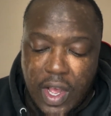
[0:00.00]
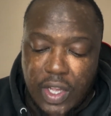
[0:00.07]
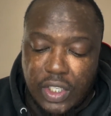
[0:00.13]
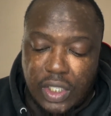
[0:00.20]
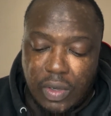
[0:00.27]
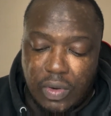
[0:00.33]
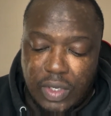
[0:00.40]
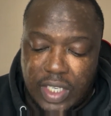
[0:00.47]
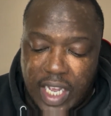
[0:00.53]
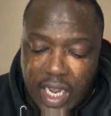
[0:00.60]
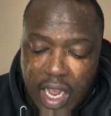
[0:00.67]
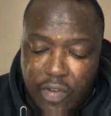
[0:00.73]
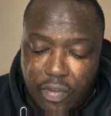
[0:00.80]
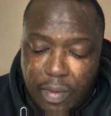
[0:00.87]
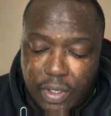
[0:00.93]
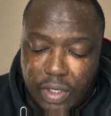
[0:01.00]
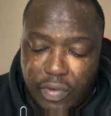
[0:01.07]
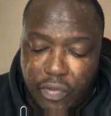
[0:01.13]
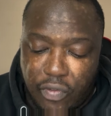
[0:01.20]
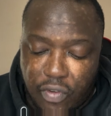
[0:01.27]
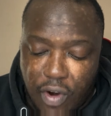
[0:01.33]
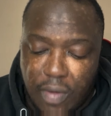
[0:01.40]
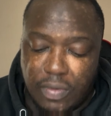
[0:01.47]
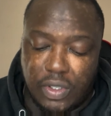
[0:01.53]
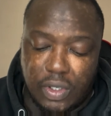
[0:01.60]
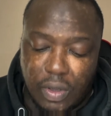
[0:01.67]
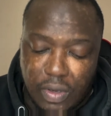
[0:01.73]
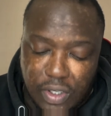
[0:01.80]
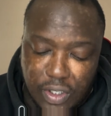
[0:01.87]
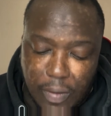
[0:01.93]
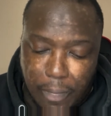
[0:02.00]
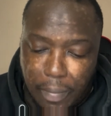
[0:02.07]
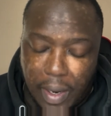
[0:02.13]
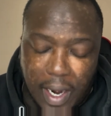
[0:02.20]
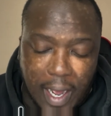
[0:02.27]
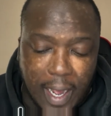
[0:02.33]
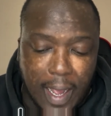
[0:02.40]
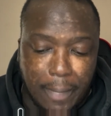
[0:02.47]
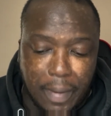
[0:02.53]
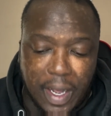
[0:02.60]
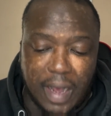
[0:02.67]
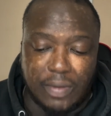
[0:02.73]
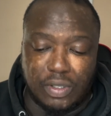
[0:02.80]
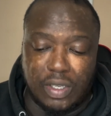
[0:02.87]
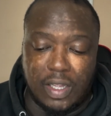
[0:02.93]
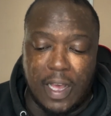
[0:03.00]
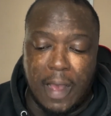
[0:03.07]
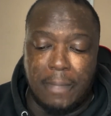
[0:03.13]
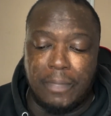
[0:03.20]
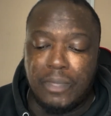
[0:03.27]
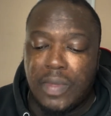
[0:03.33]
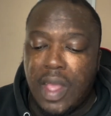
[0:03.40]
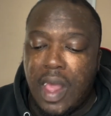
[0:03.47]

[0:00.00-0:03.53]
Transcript: So take information from Source Supply. Big ups to them.